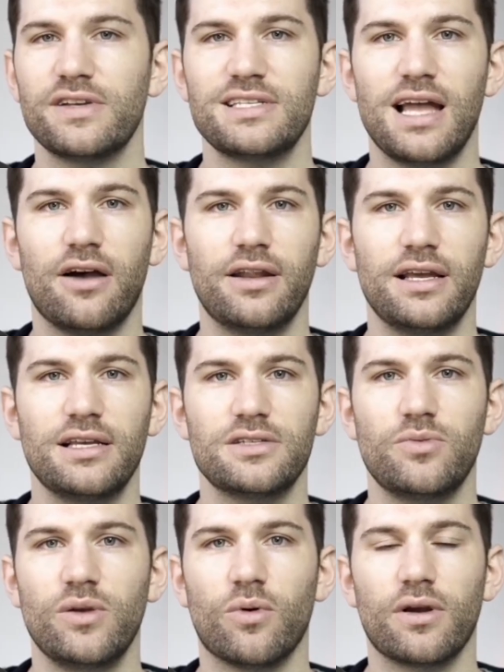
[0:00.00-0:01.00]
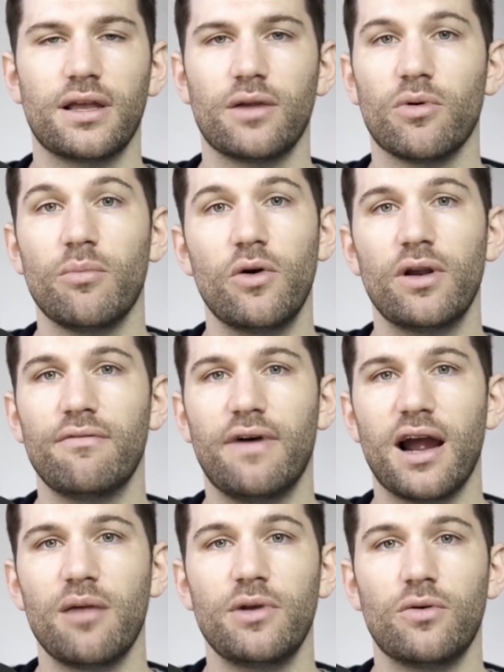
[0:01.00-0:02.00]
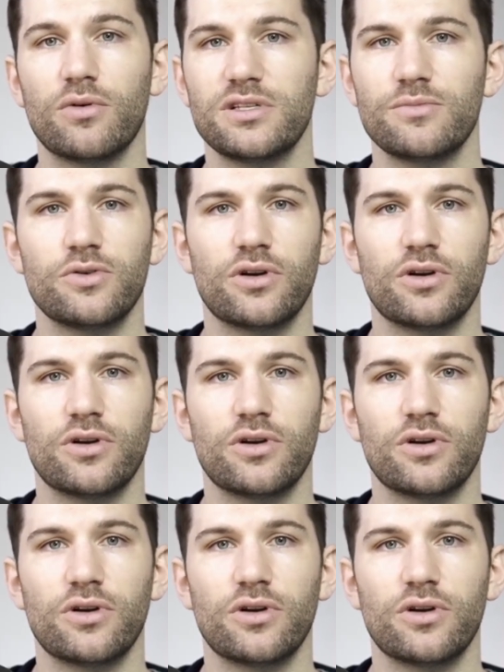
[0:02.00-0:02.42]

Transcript: of us nowadays, we work in a remote environment or some